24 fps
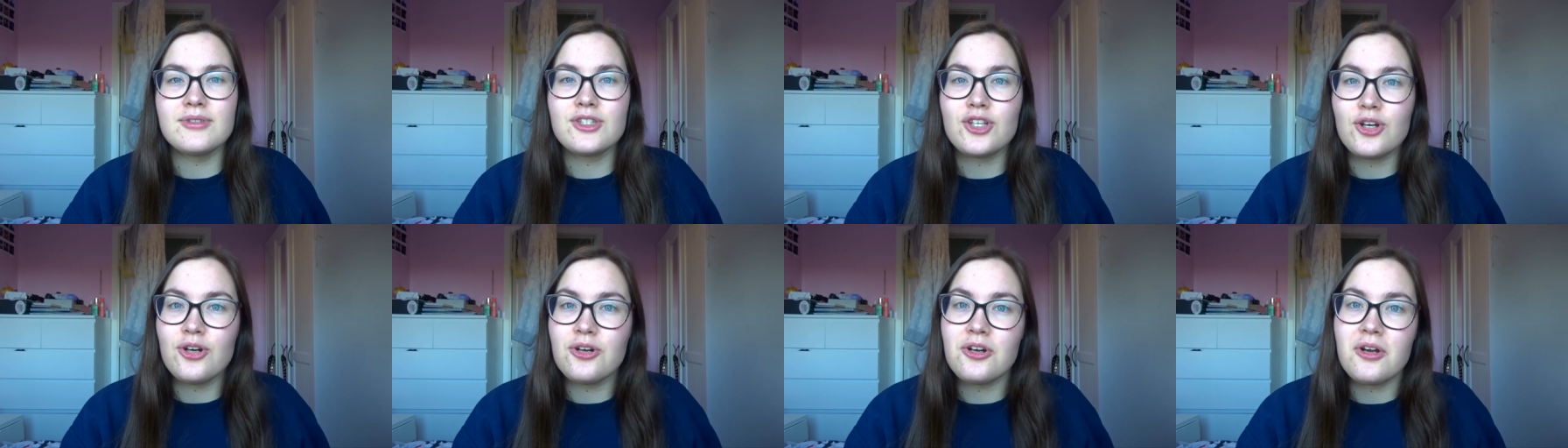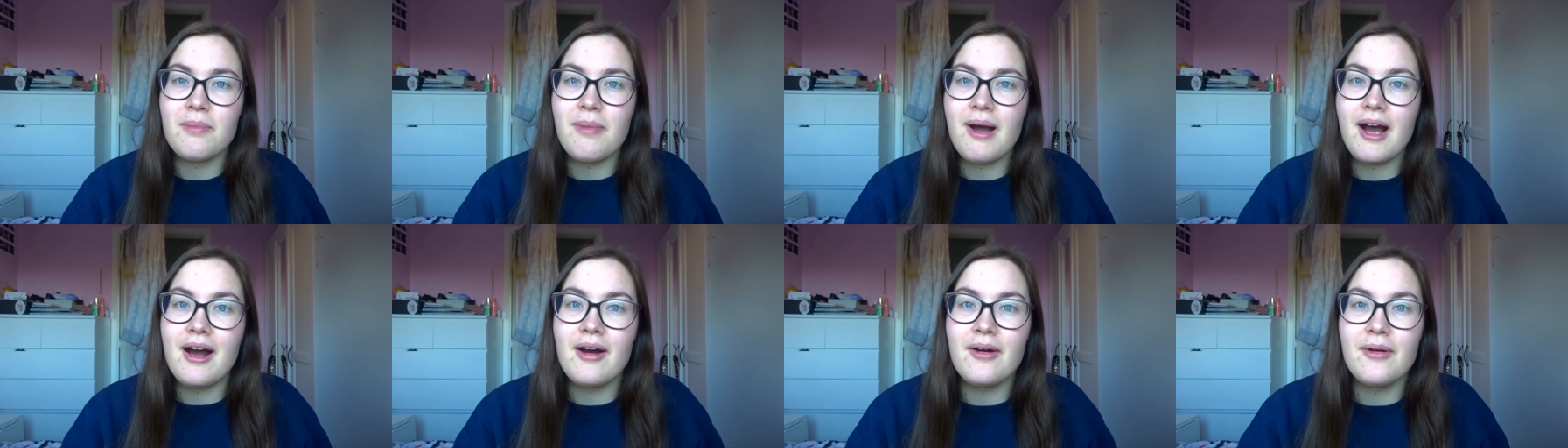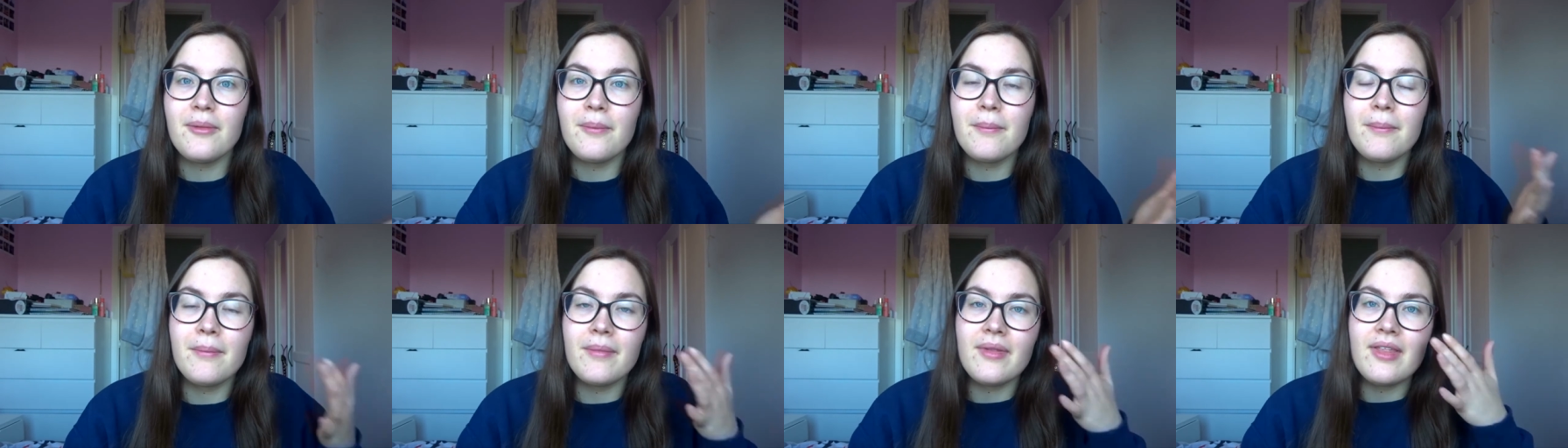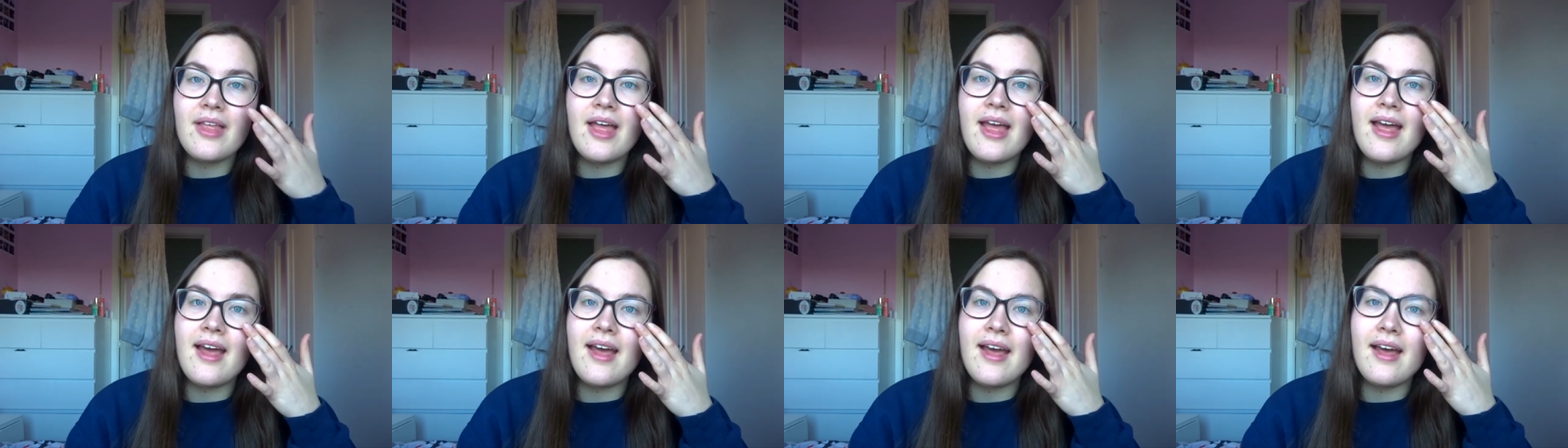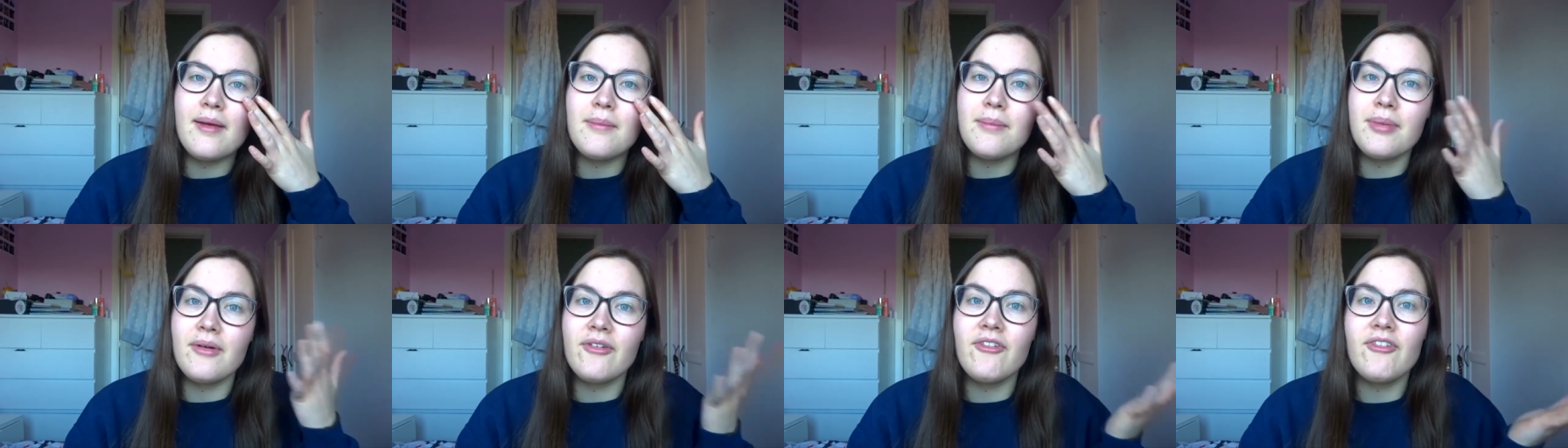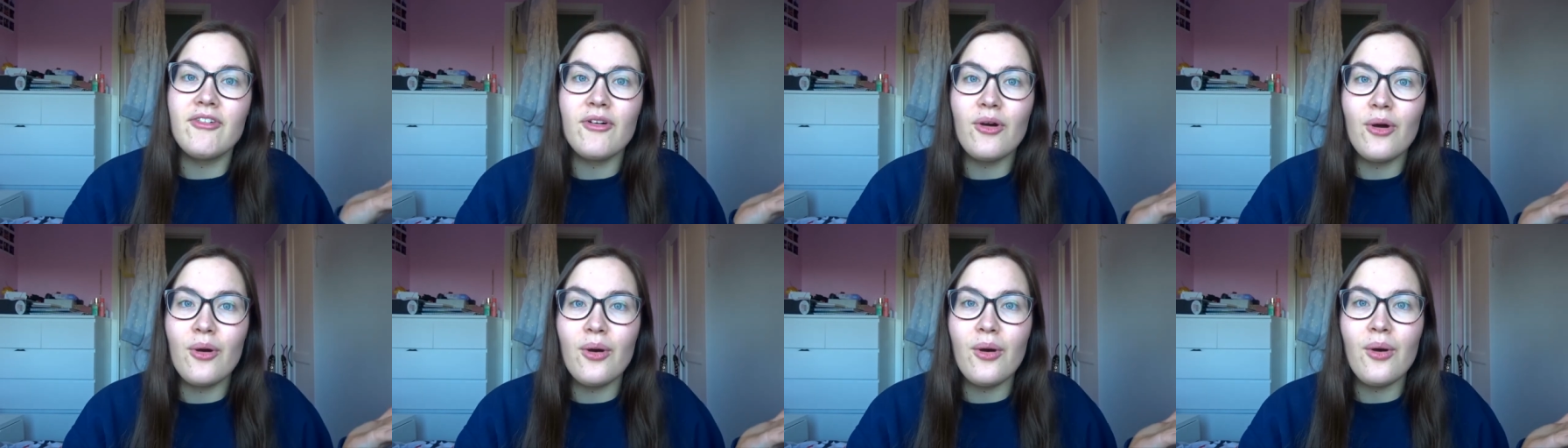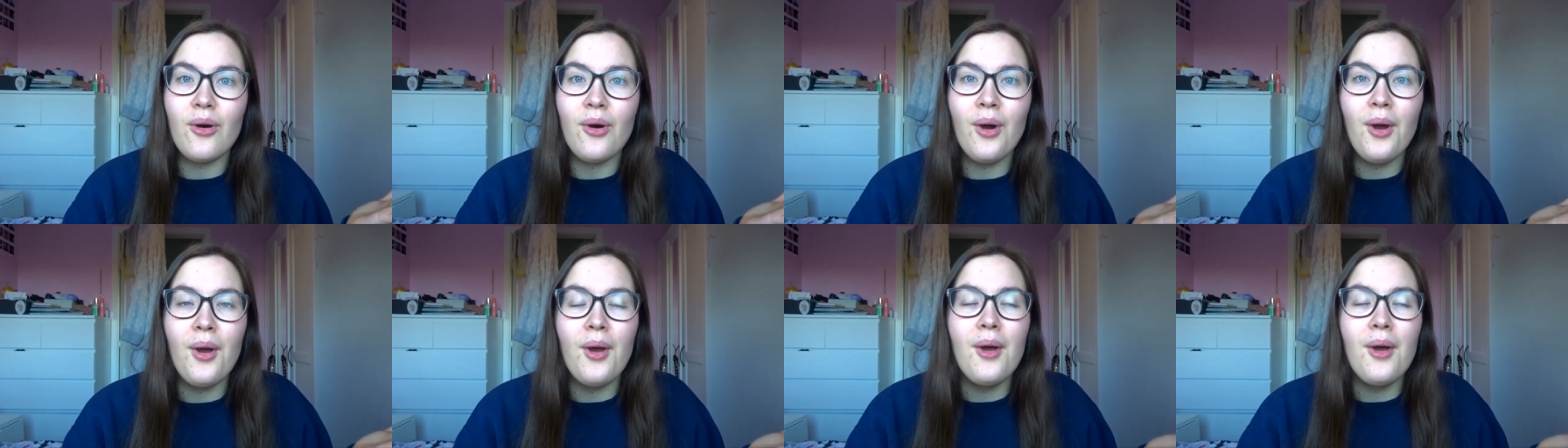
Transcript: talk about it before